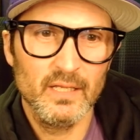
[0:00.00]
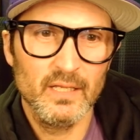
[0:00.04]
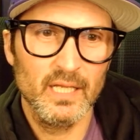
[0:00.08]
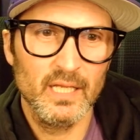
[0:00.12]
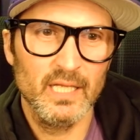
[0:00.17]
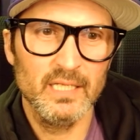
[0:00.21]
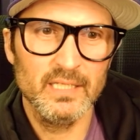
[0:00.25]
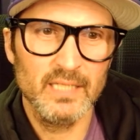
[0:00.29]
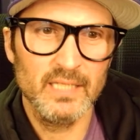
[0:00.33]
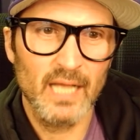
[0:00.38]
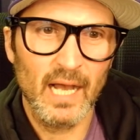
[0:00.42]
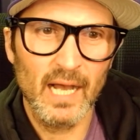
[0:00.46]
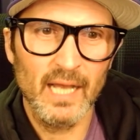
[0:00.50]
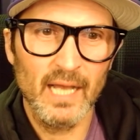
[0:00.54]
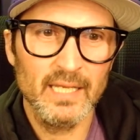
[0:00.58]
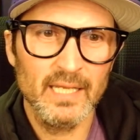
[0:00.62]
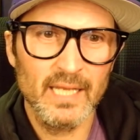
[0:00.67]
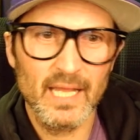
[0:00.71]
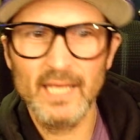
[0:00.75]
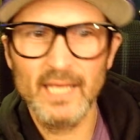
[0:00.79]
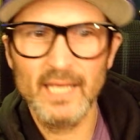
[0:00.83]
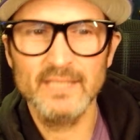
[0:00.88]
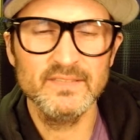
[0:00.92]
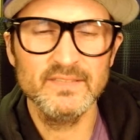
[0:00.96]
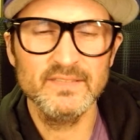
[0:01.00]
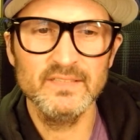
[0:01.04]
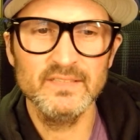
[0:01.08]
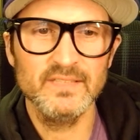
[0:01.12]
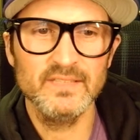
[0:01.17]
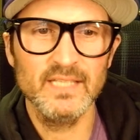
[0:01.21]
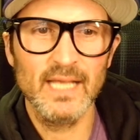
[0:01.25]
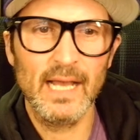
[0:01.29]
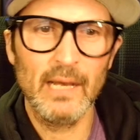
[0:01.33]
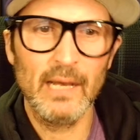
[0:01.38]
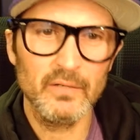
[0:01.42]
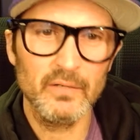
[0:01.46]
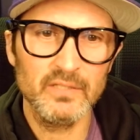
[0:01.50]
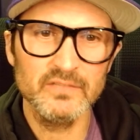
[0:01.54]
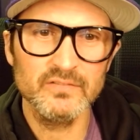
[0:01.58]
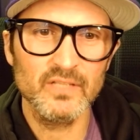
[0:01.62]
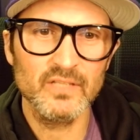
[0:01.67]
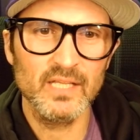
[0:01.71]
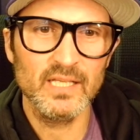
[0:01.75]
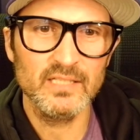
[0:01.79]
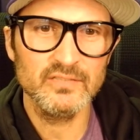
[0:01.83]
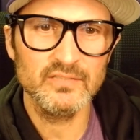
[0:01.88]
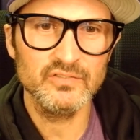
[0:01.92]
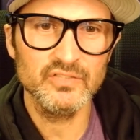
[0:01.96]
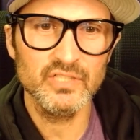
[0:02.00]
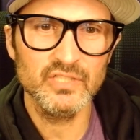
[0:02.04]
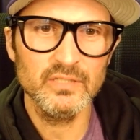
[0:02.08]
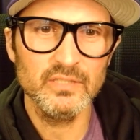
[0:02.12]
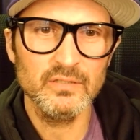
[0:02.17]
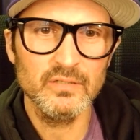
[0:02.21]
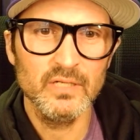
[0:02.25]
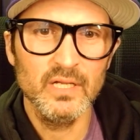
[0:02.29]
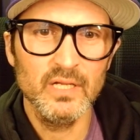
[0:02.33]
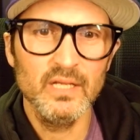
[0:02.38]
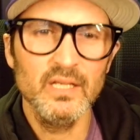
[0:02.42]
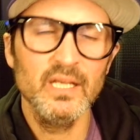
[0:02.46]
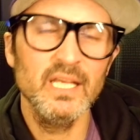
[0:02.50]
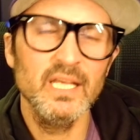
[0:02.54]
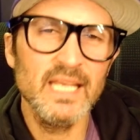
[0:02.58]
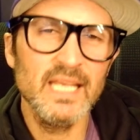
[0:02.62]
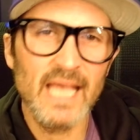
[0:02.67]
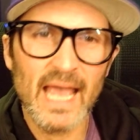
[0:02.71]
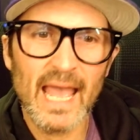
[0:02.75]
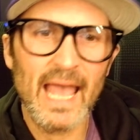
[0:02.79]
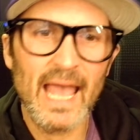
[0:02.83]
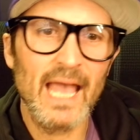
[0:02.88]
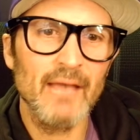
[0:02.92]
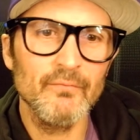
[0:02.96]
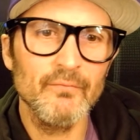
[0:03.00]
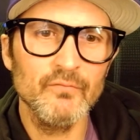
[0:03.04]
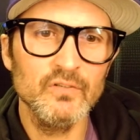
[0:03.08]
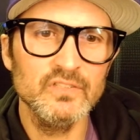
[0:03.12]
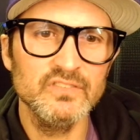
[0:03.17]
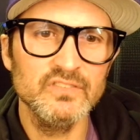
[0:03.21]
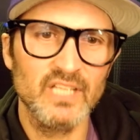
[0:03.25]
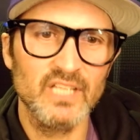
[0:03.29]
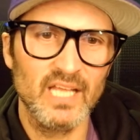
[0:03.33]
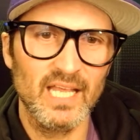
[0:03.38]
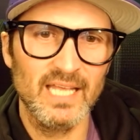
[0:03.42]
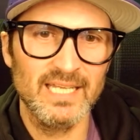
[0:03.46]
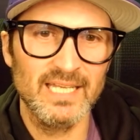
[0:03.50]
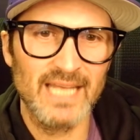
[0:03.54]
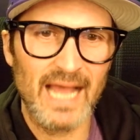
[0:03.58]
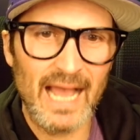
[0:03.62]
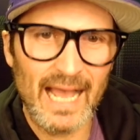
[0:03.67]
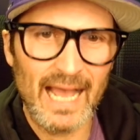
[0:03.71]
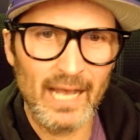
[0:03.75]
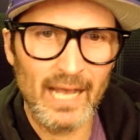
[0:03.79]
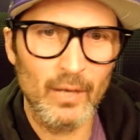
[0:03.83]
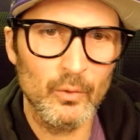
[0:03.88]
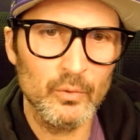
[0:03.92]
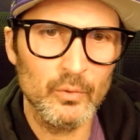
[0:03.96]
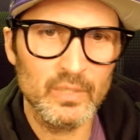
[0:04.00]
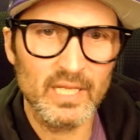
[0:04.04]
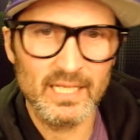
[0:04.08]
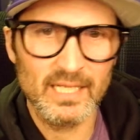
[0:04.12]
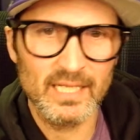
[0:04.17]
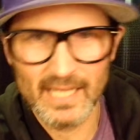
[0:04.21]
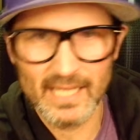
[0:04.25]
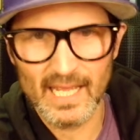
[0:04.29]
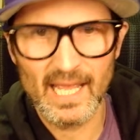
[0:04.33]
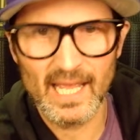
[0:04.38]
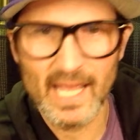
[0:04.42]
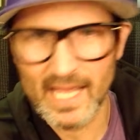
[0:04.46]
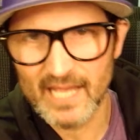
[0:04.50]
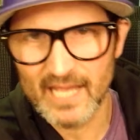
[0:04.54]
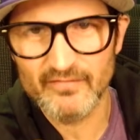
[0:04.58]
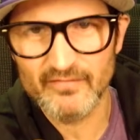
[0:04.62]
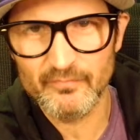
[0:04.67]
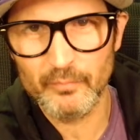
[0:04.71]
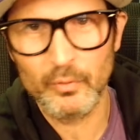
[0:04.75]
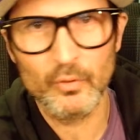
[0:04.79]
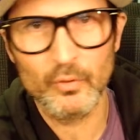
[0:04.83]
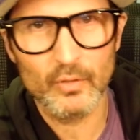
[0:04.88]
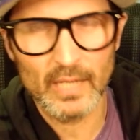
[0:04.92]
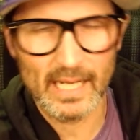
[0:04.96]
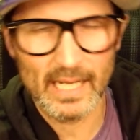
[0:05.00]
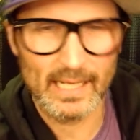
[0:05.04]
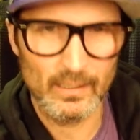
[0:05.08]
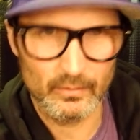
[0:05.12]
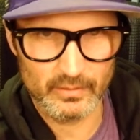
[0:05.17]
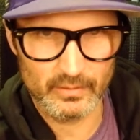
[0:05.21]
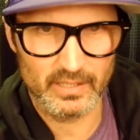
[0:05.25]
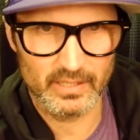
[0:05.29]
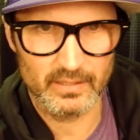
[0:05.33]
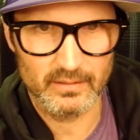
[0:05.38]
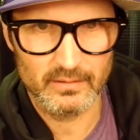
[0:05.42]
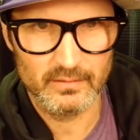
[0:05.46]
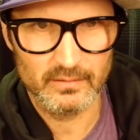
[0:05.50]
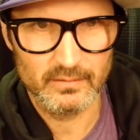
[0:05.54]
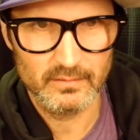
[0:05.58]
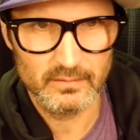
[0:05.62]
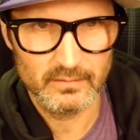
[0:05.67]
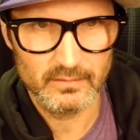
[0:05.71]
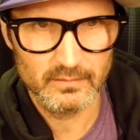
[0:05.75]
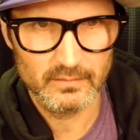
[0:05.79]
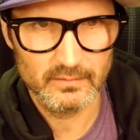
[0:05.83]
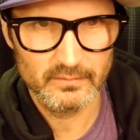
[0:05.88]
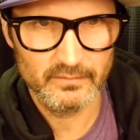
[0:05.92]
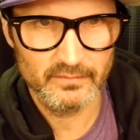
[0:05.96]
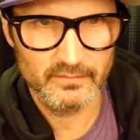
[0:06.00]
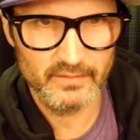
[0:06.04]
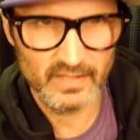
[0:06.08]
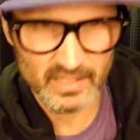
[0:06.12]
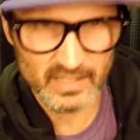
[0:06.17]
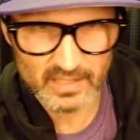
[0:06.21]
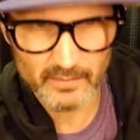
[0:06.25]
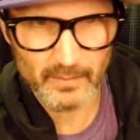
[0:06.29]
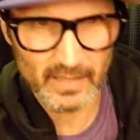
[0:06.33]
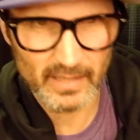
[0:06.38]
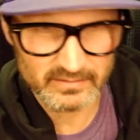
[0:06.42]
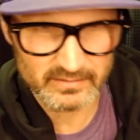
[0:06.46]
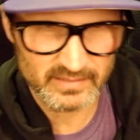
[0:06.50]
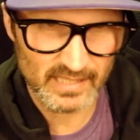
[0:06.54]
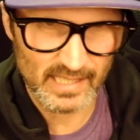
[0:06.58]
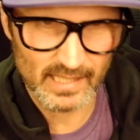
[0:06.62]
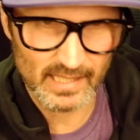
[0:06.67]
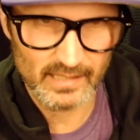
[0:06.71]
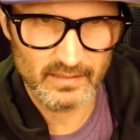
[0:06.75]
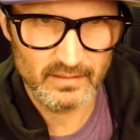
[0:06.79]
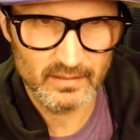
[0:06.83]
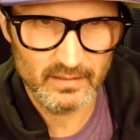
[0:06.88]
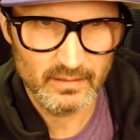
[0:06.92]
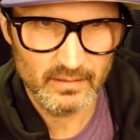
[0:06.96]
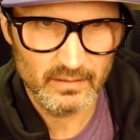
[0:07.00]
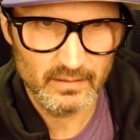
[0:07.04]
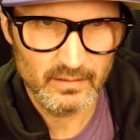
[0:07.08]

in 9 SEC outings last year, he averaged an out and a half per outing. Think about that.